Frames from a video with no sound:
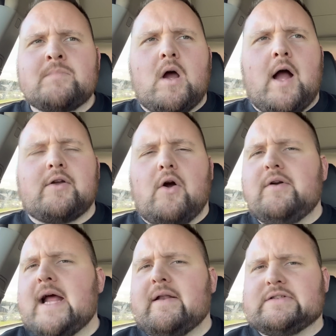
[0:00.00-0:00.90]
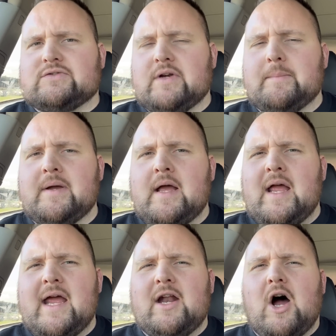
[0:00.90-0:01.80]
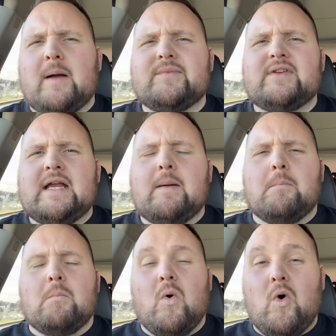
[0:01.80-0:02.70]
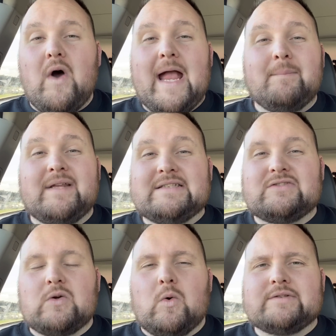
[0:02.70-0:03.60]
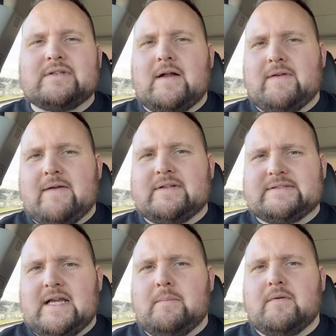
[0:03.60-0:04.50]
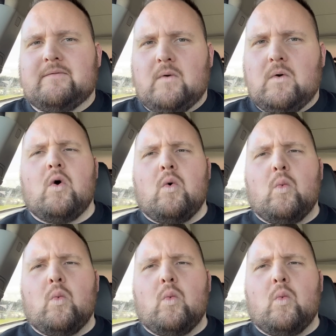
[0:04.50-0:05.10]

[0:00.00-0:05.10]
I go down the strip and I'm seeing more empty stores than I've ever seen before.